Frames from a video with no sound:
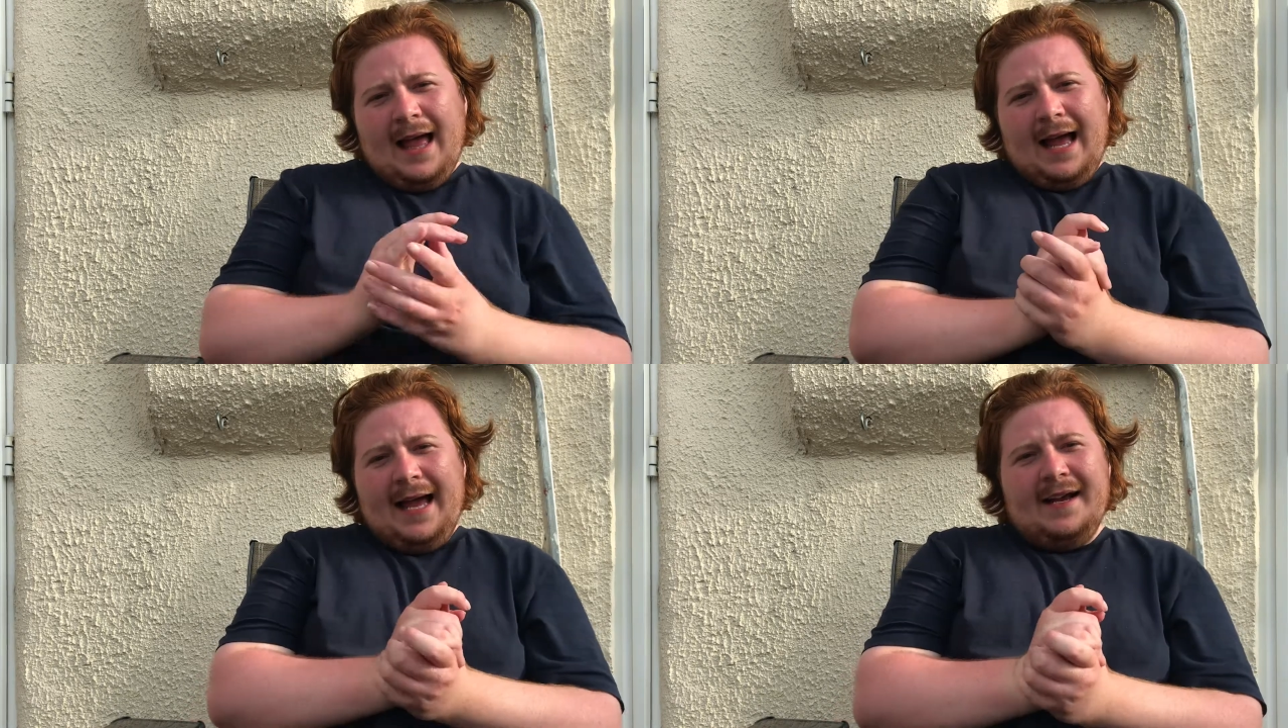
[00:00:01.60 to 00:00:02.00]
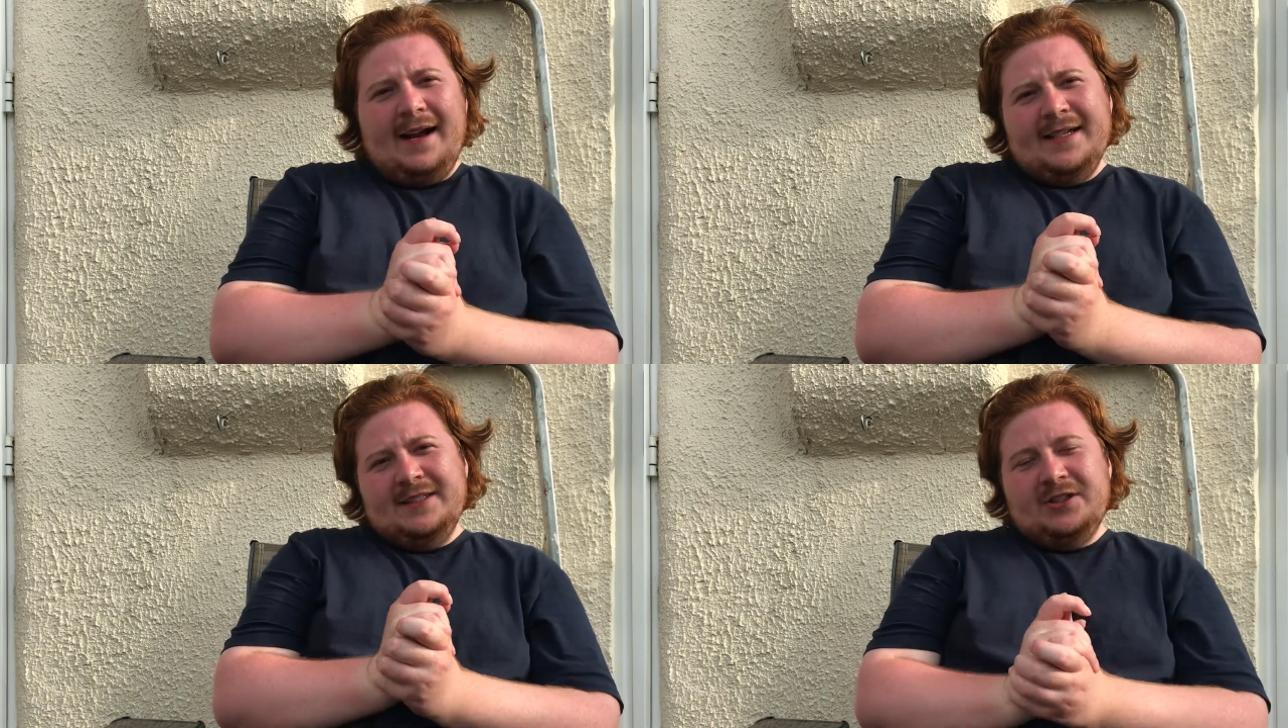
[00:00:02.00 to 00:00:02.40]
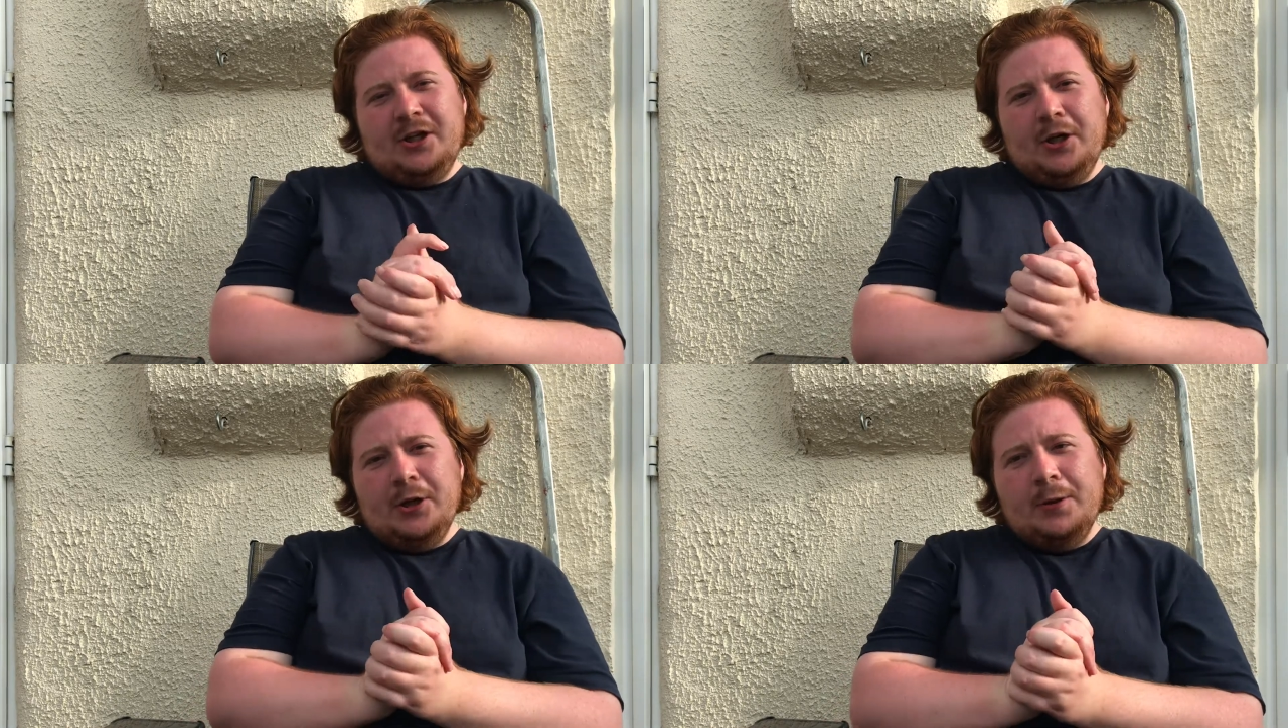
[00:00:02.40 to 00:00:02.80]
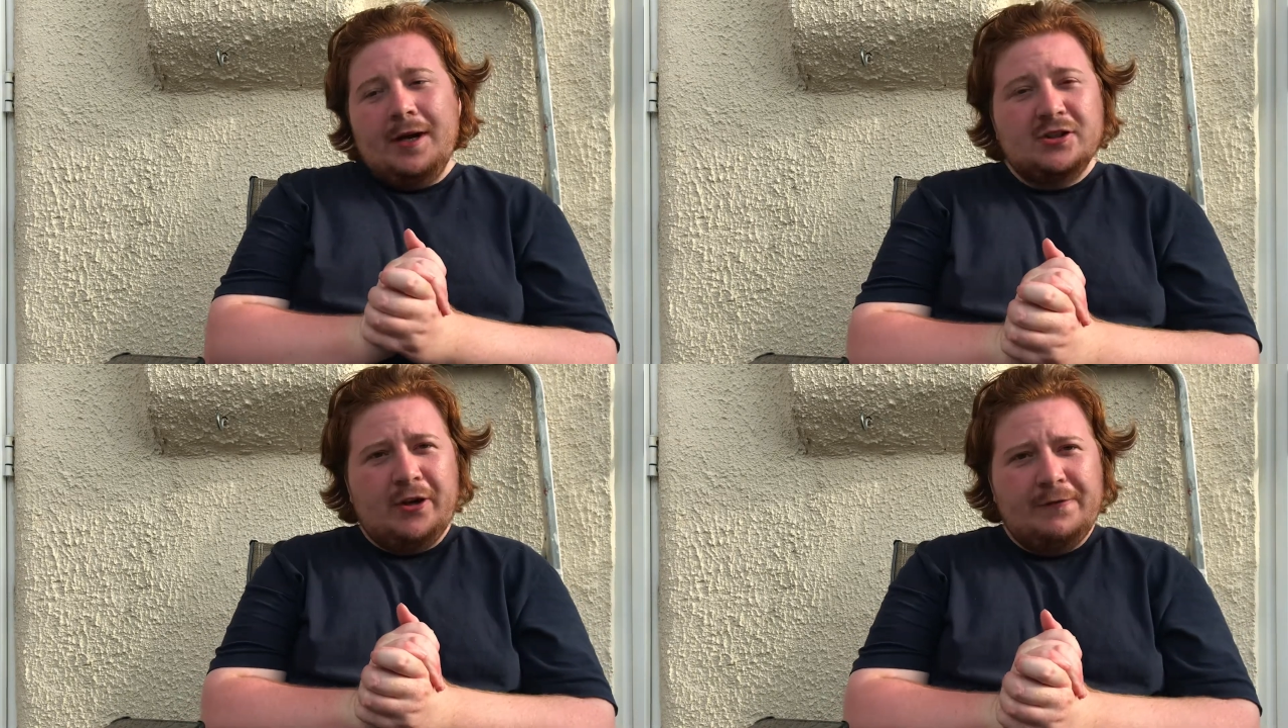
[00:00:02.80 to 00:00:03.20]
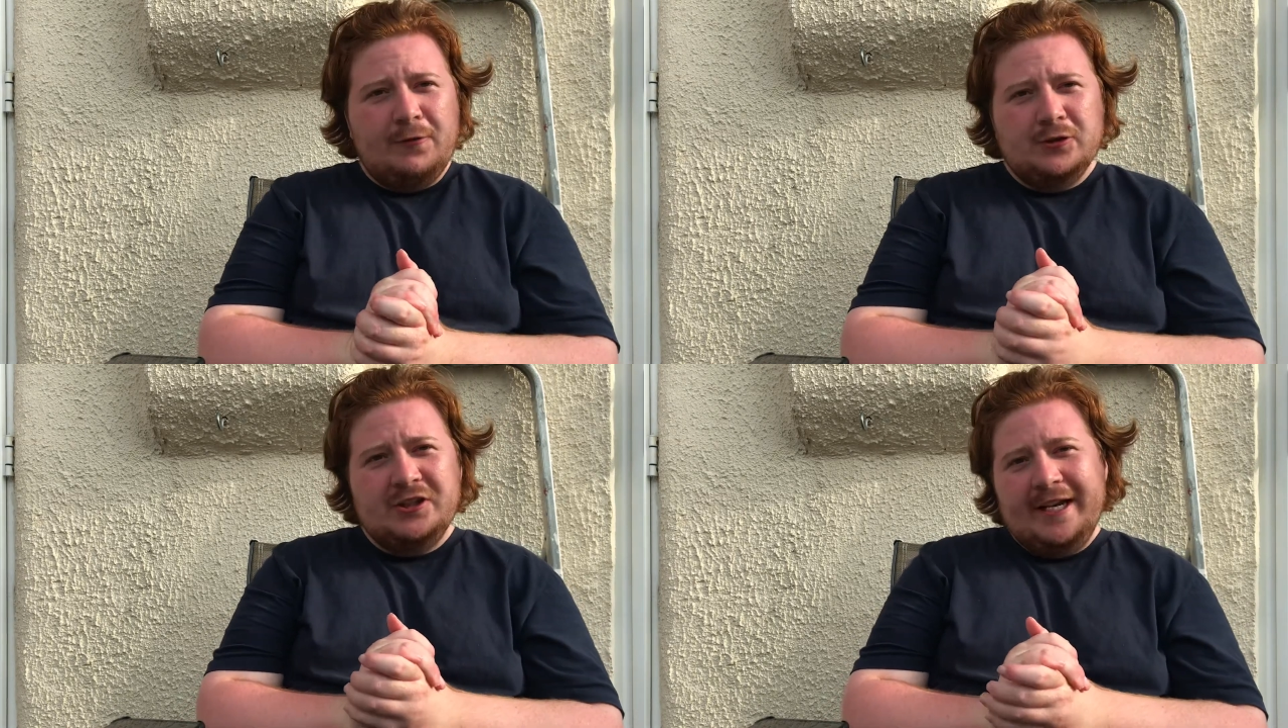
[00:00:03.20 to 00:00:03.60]
Hey guys, so
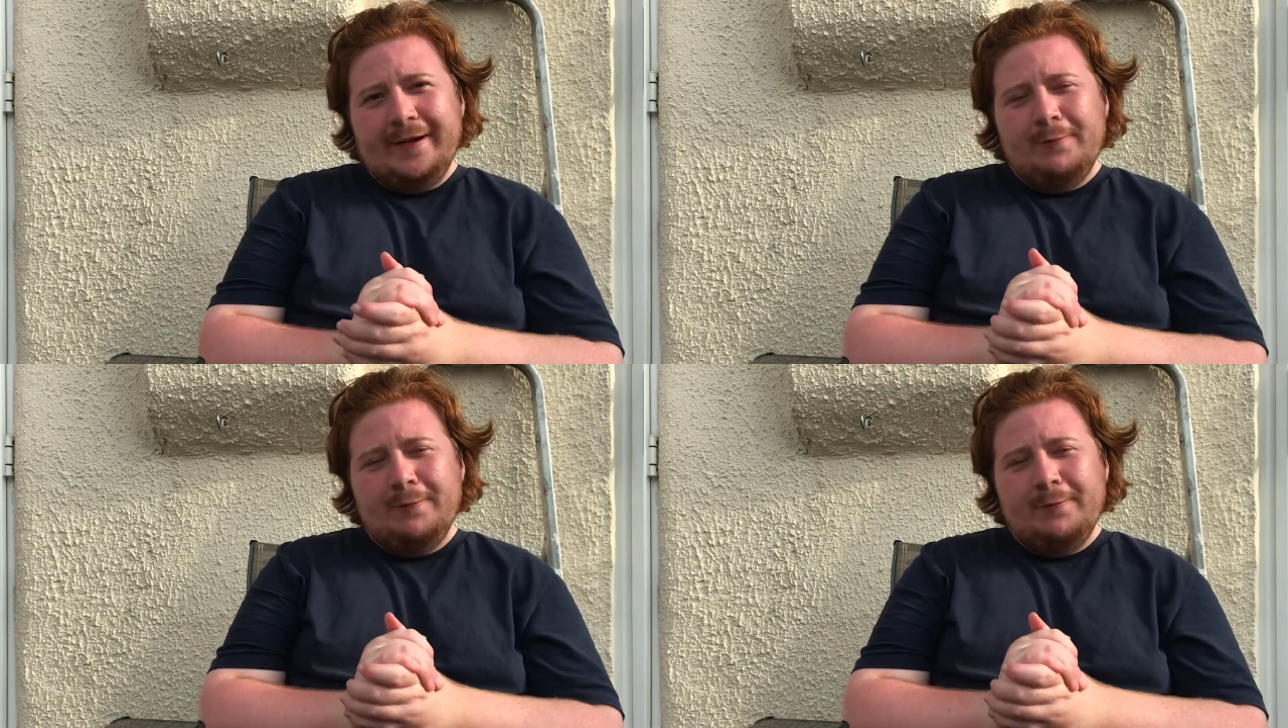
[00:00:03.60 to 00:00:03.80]
Soulforge here.